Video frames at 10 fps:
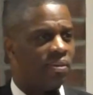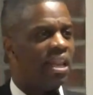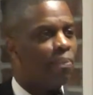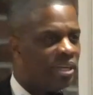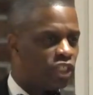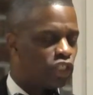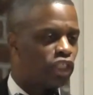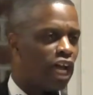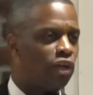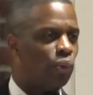let me
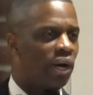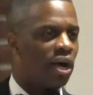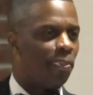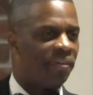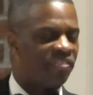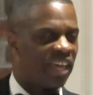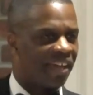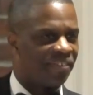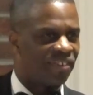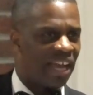just tell you a couple of
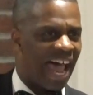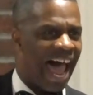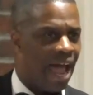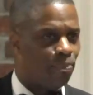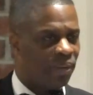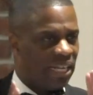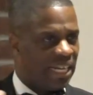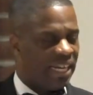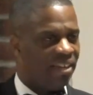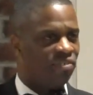things that I
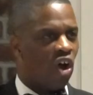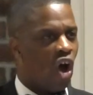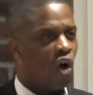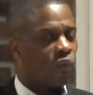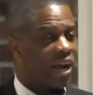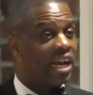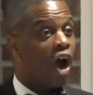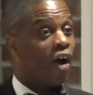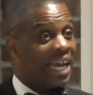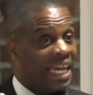believe already
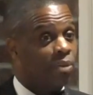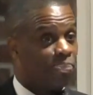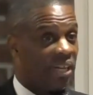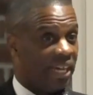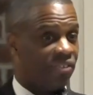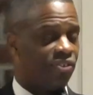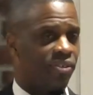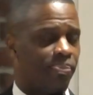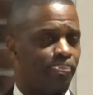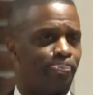are in place